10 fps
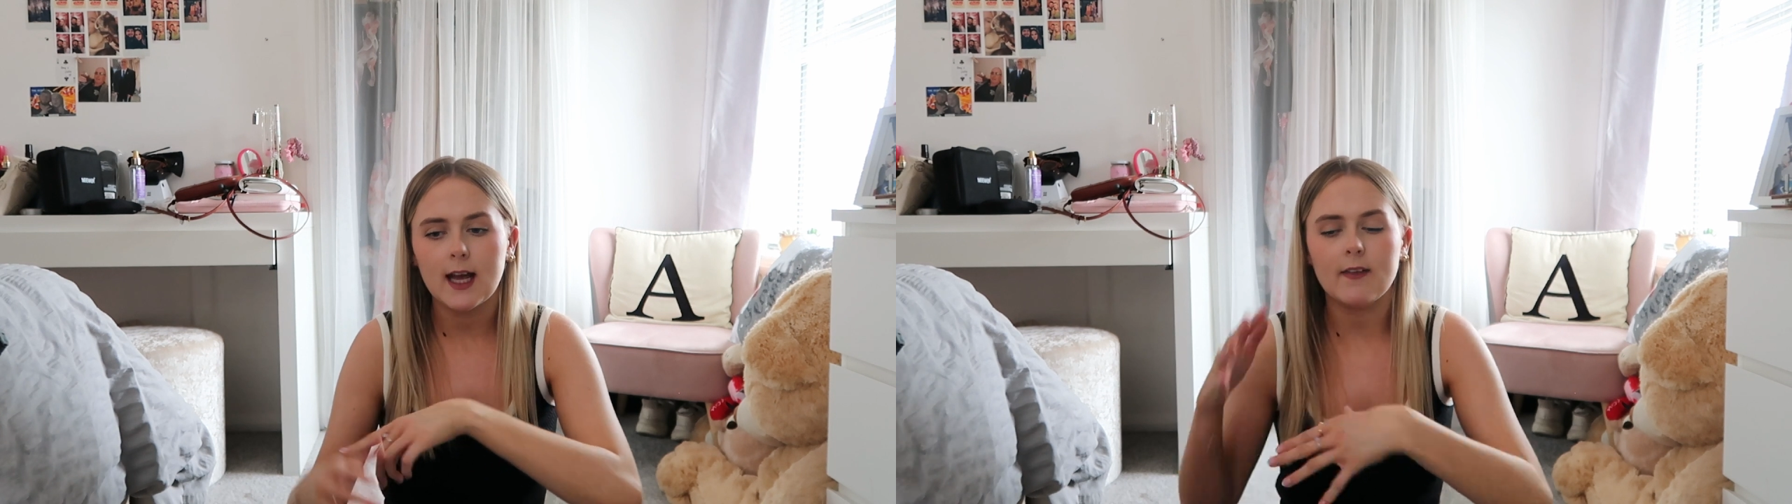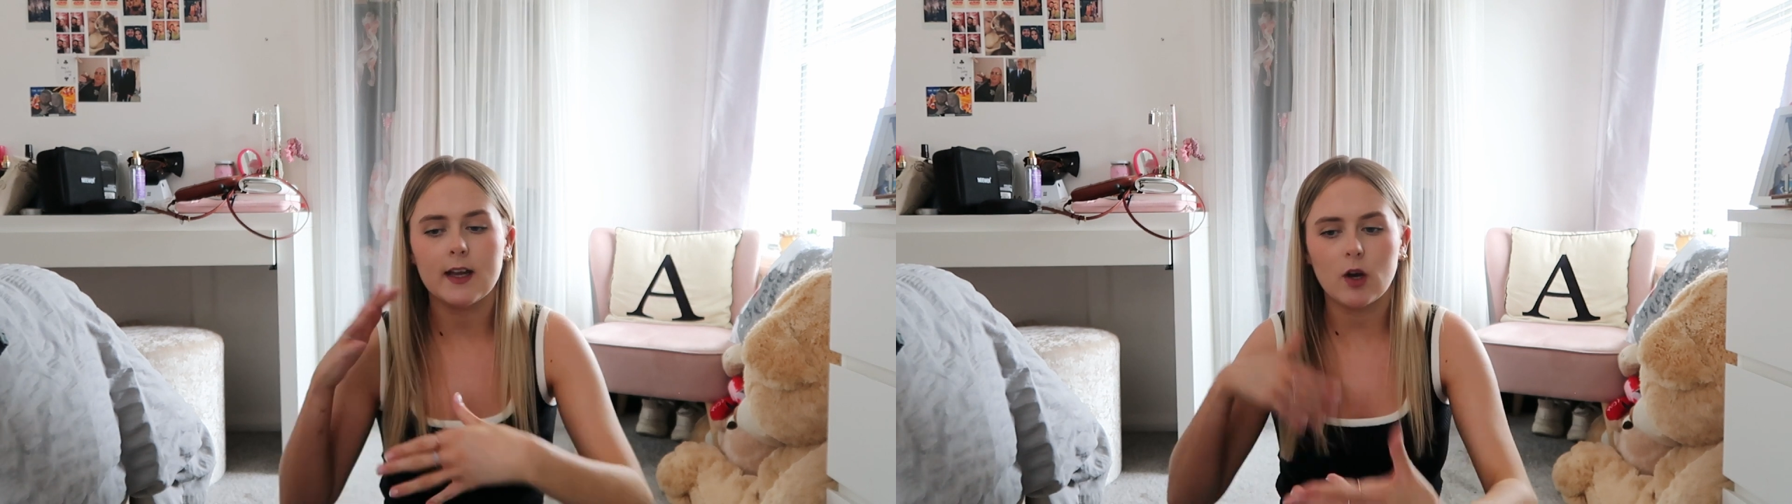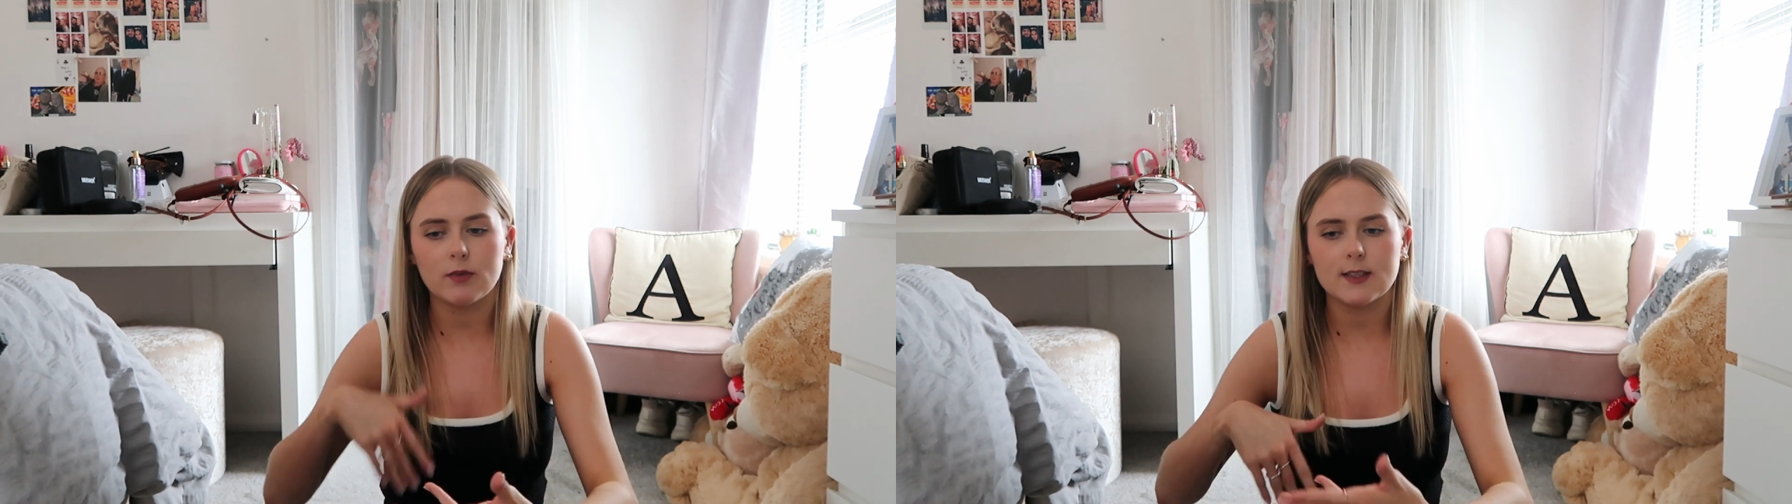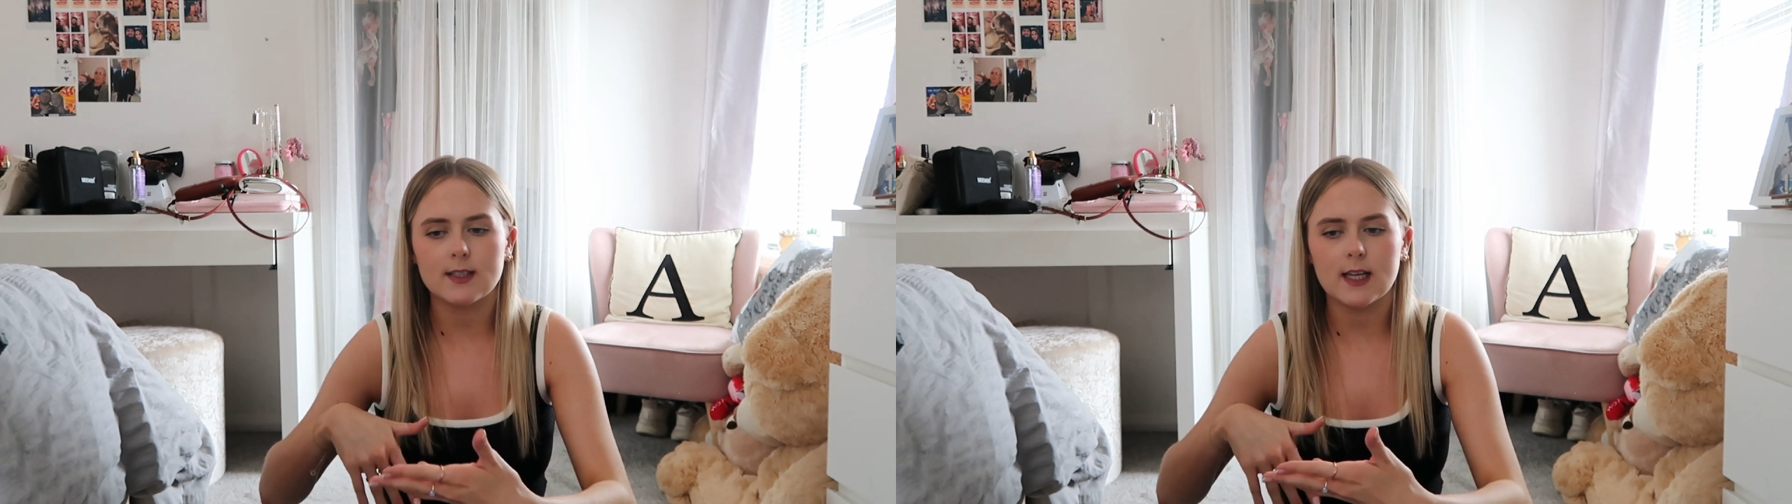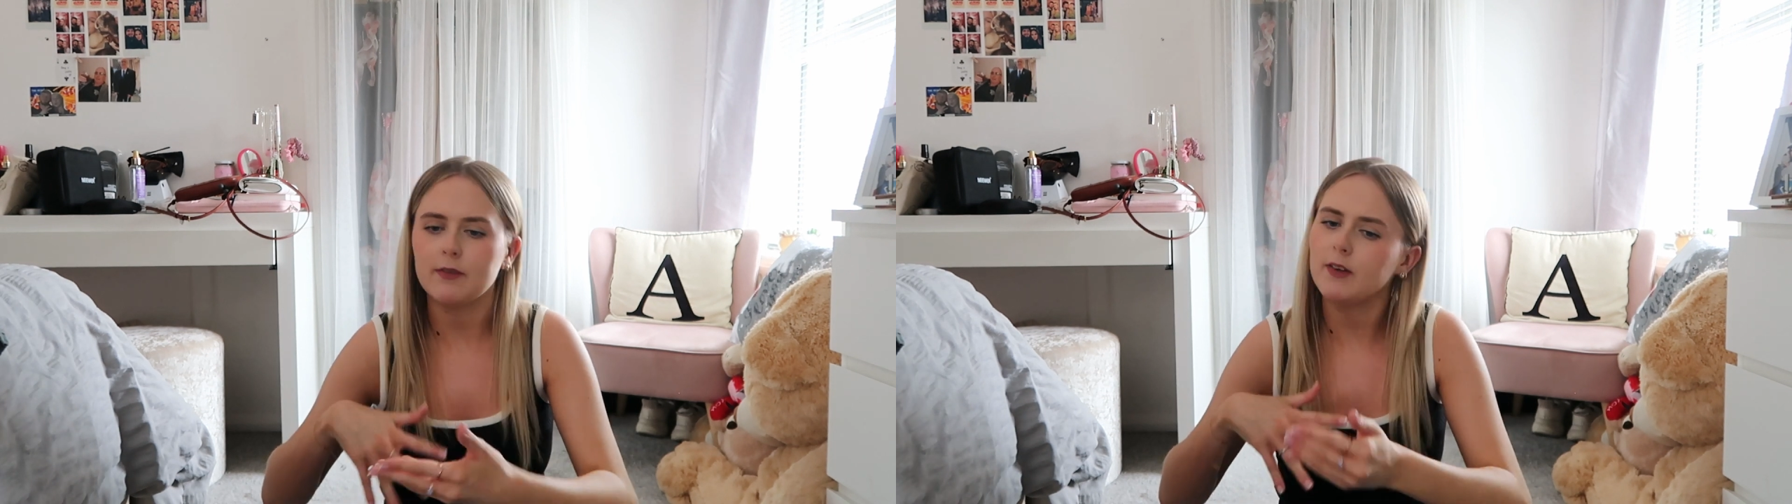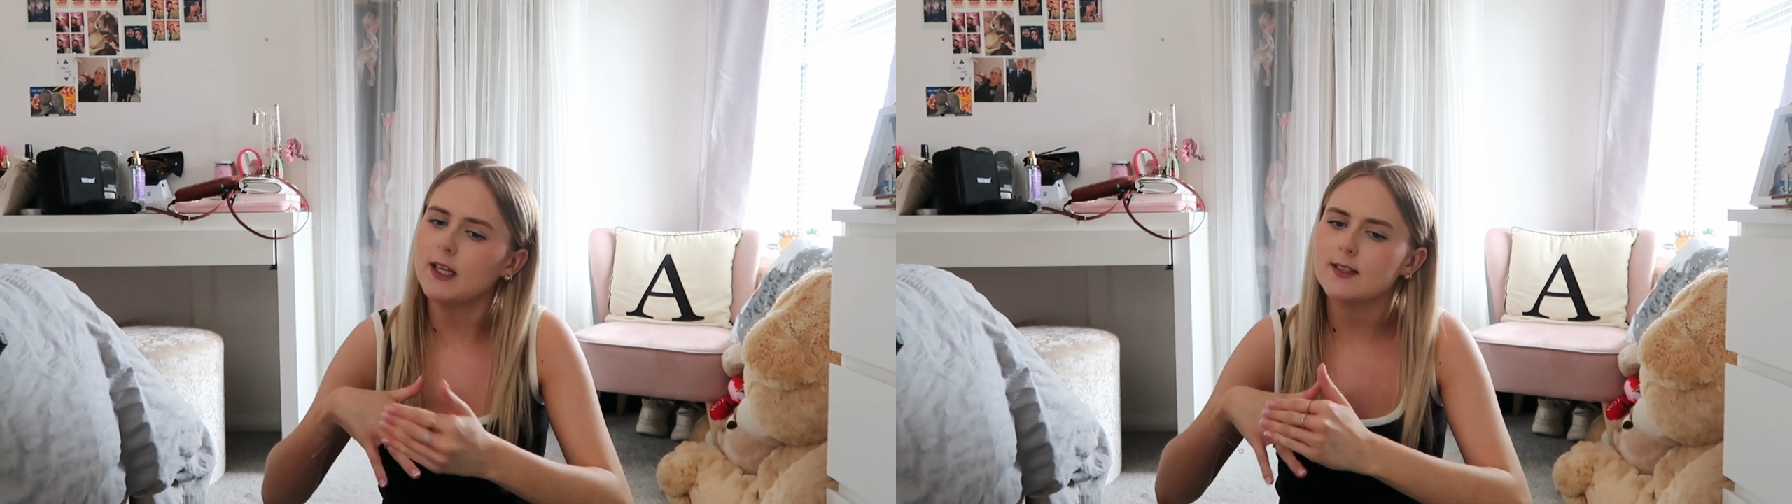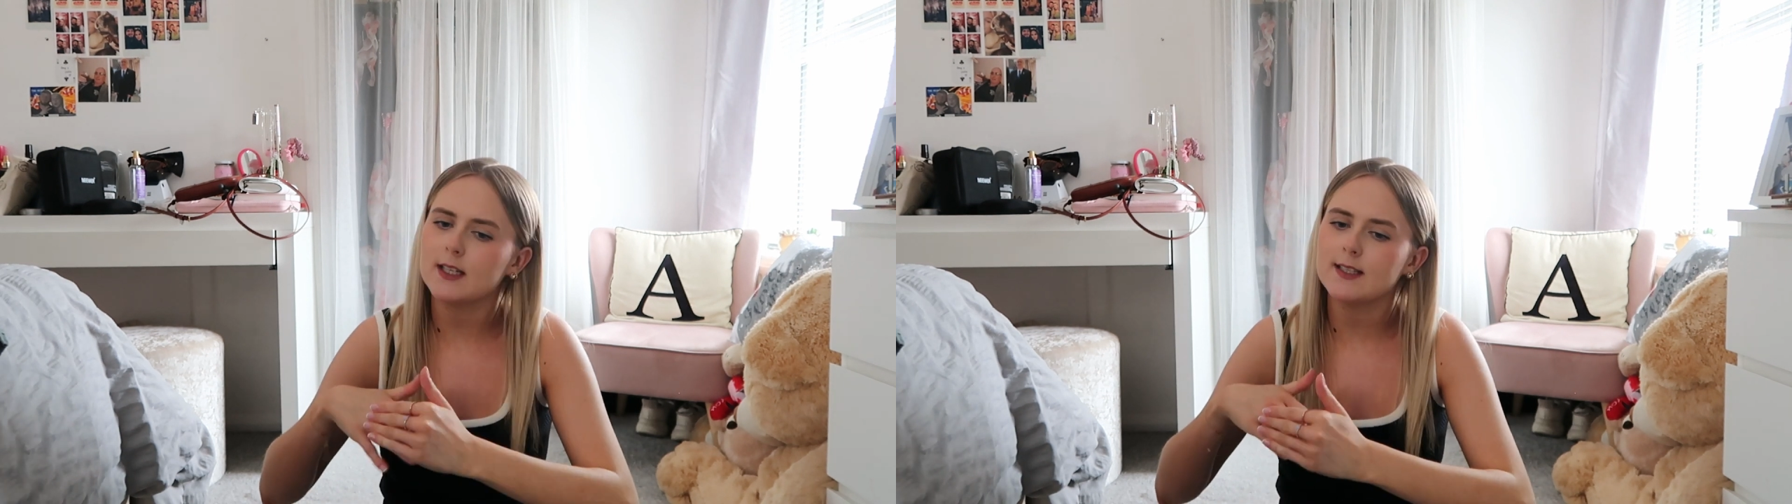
and then obviously I think